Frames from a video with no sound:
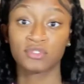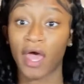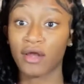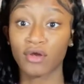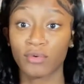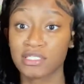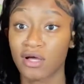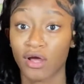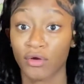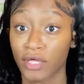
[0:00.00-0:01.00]
I don't know where it's
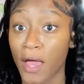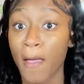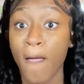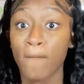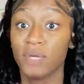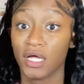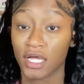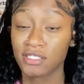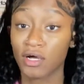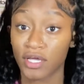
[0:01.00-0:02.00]
gonna go yet, but
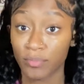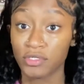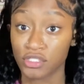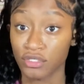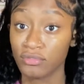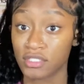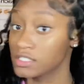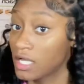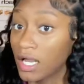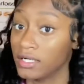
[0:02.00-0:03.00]
it's gonna be put to use.
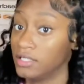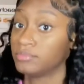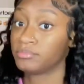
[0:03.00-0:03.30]
That's all I know.